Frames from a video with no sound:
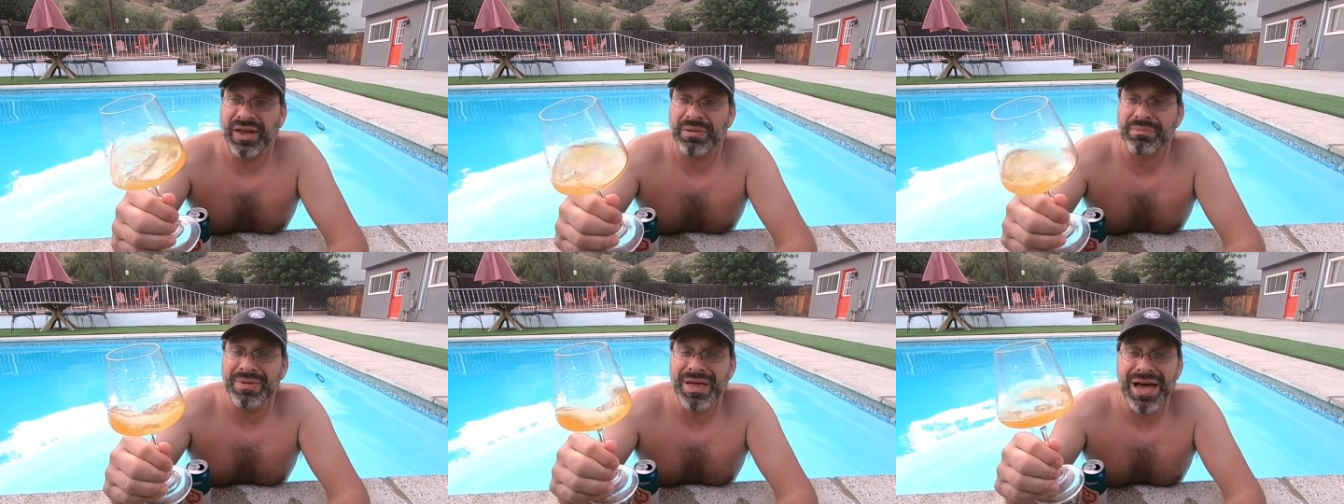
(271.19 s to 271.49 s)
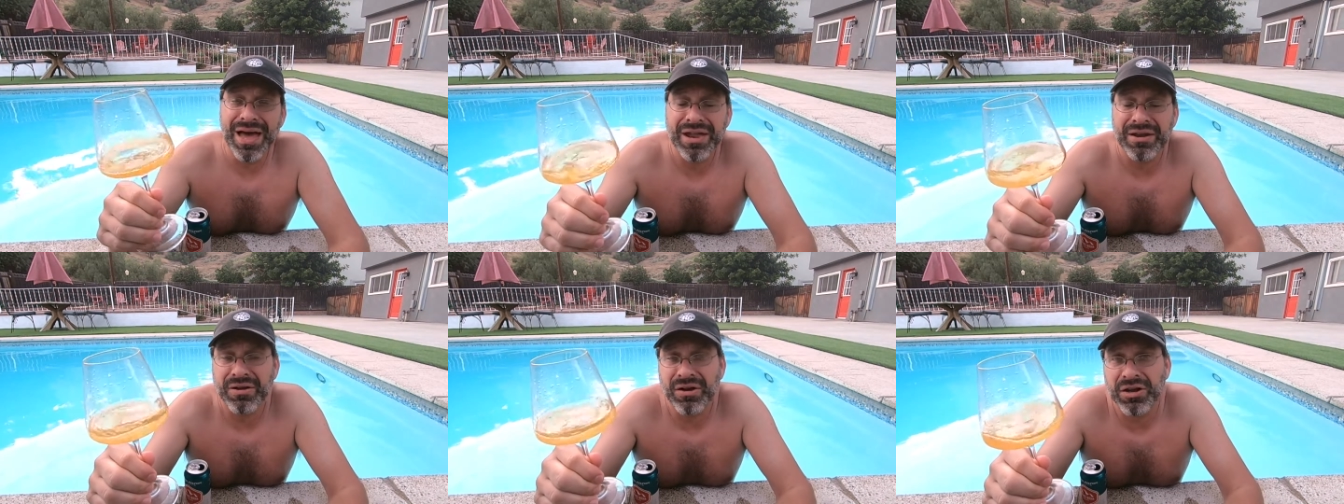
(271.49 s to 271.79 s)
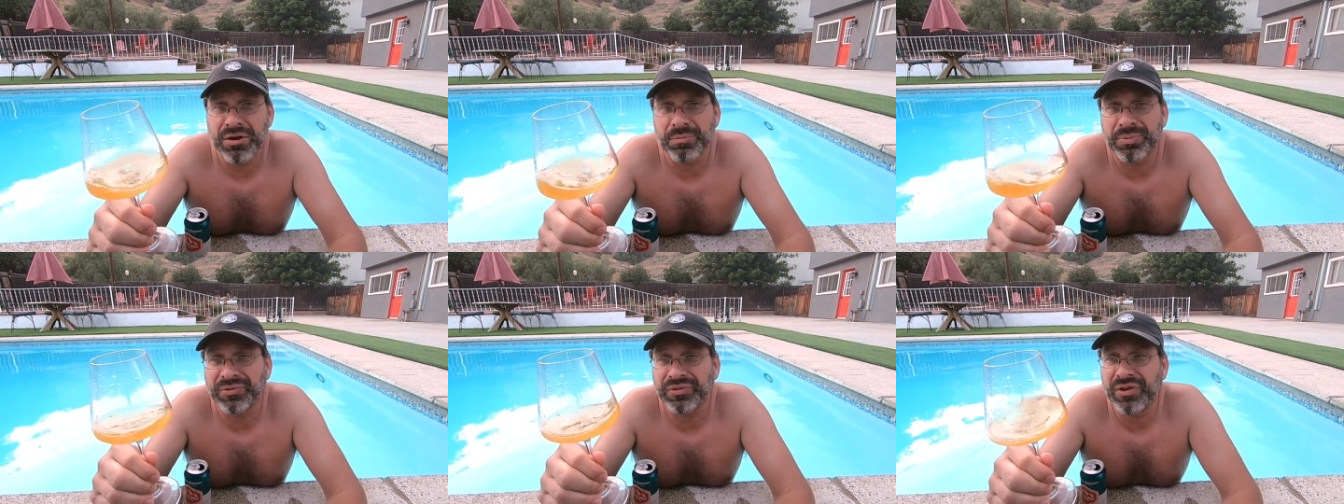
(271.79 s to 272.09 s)
I'm not
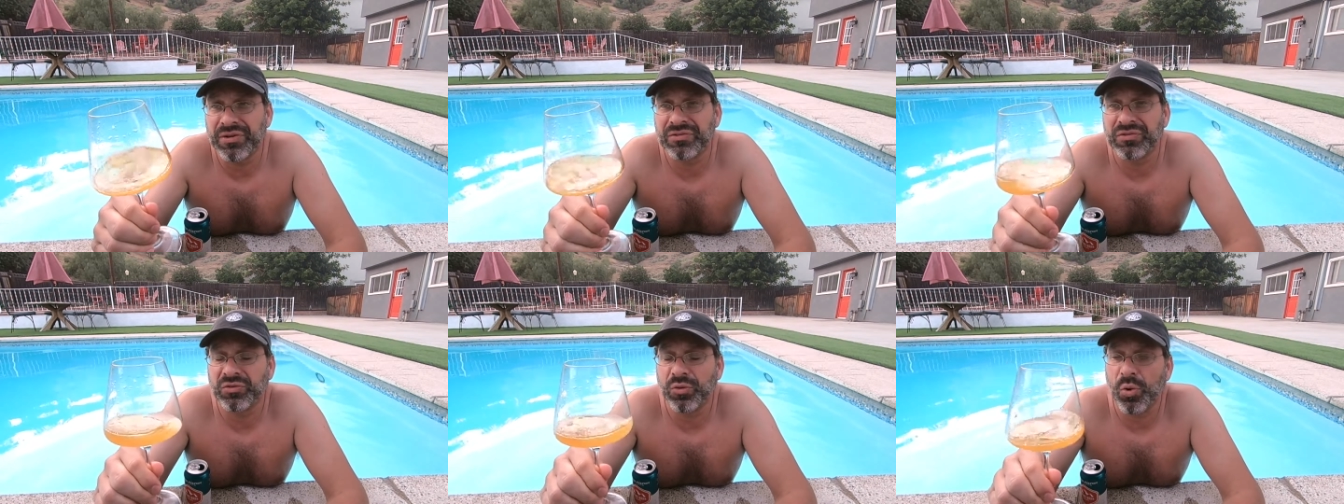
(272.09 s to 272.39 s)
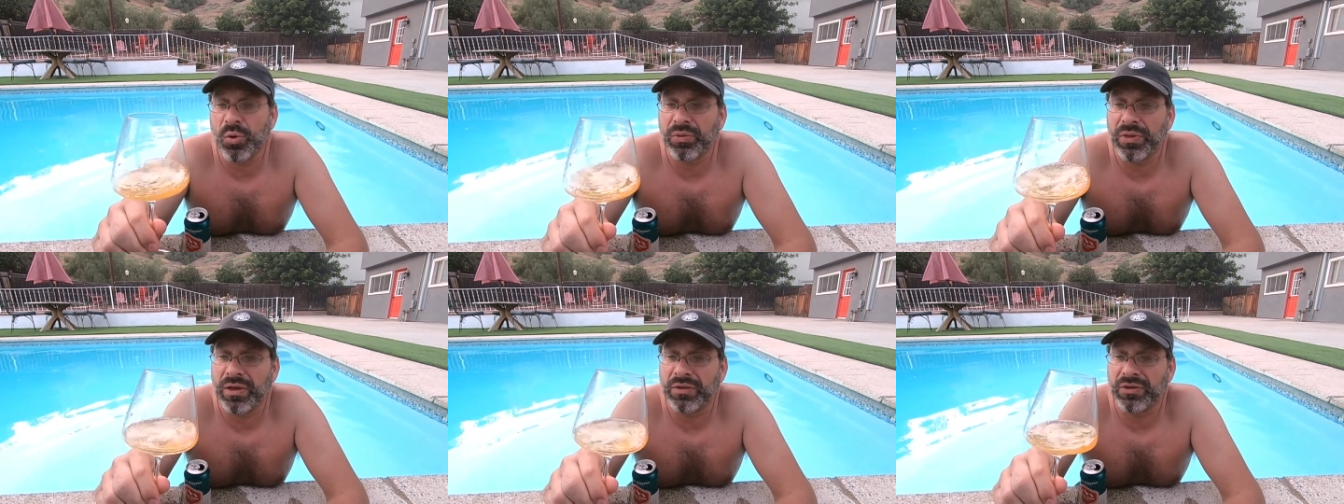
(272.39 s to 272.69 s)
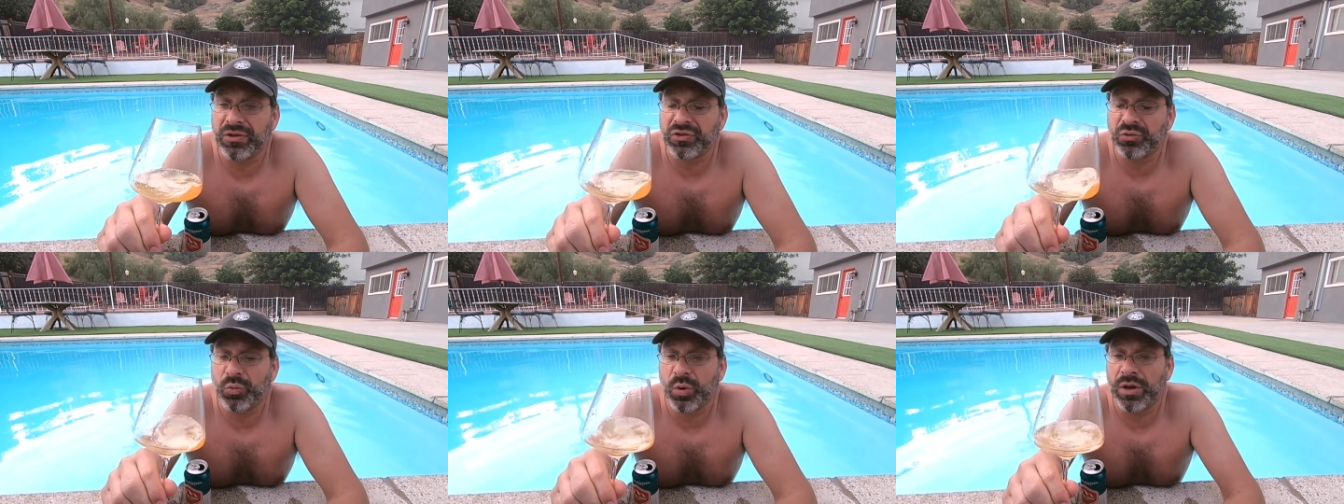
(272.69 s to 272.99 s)
100% sold
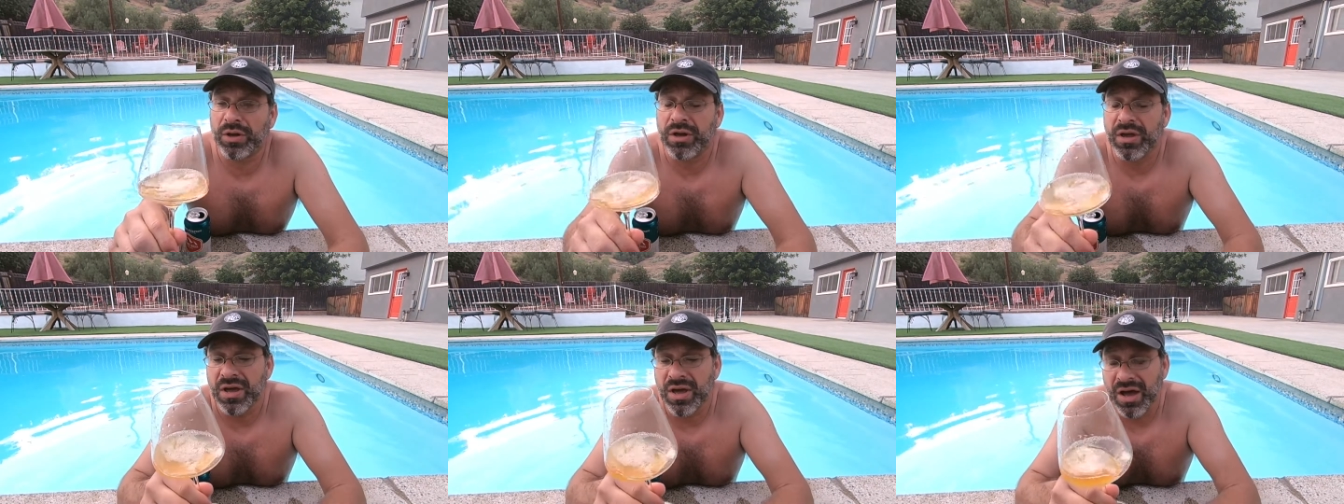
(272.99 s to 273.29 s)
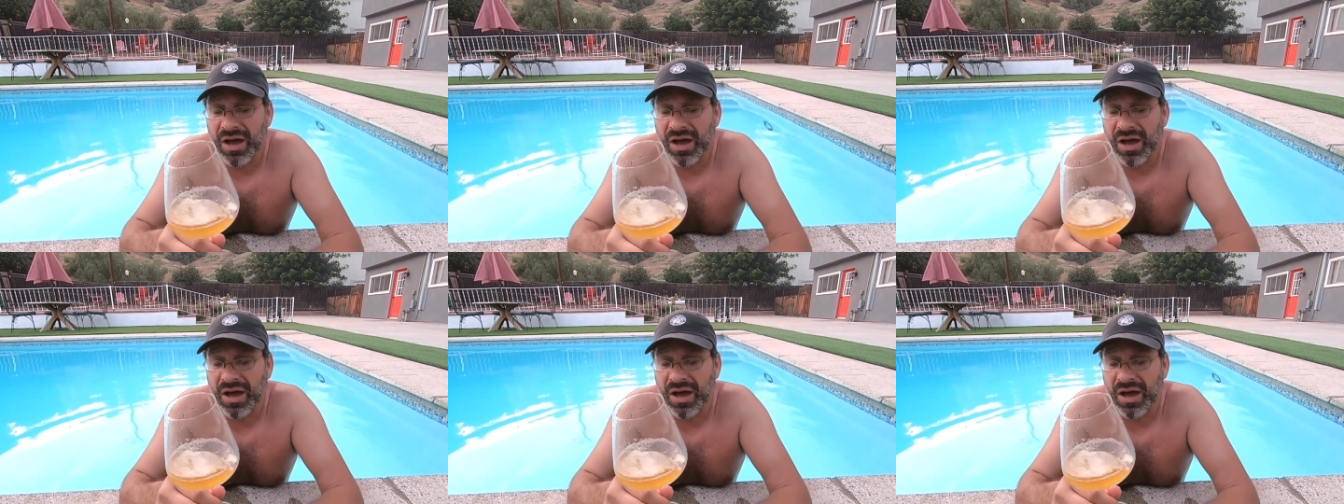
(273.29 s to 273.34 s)
on this one.